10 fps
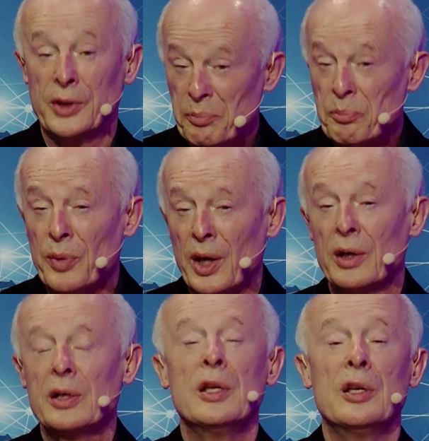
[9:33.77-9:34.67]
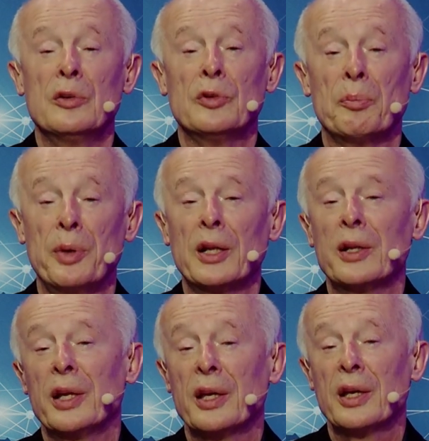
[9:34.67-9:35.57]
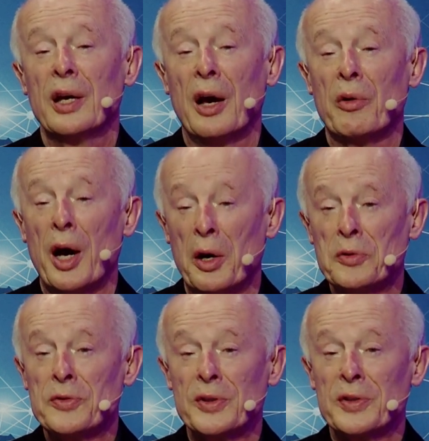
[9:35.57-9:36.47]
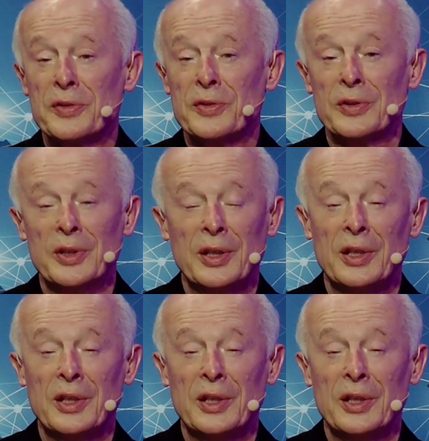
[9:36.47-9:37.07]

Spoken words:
timber for building our houses,